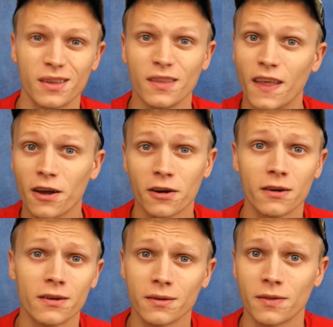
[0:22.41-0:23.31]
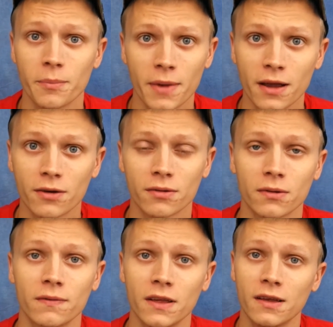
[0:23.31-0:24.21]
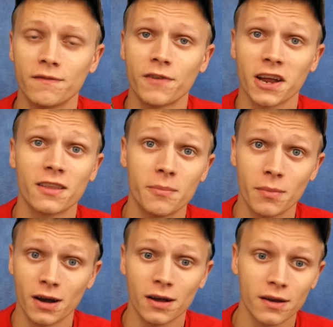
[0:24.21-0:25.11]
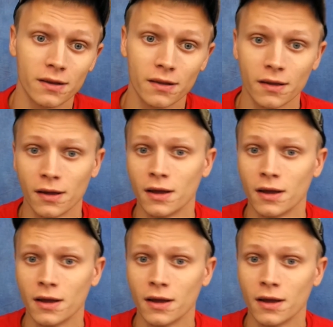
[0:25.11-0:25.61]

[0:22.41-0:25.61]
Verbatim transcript: They are the makers of the Infected Mods.